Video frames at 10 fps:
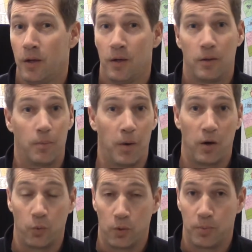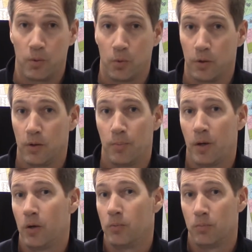The buyer would be worried
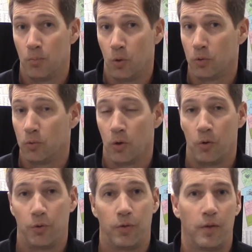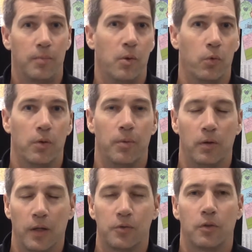about mold growth, they'd be worried about
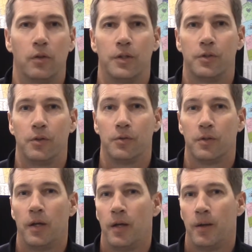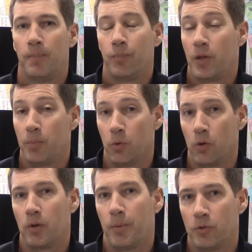electrical issues, they'd be
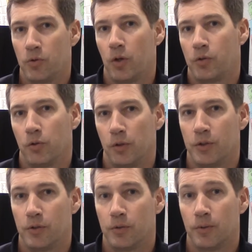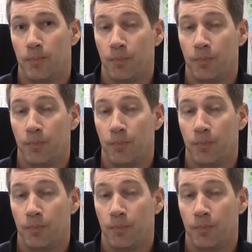worried about structural issues.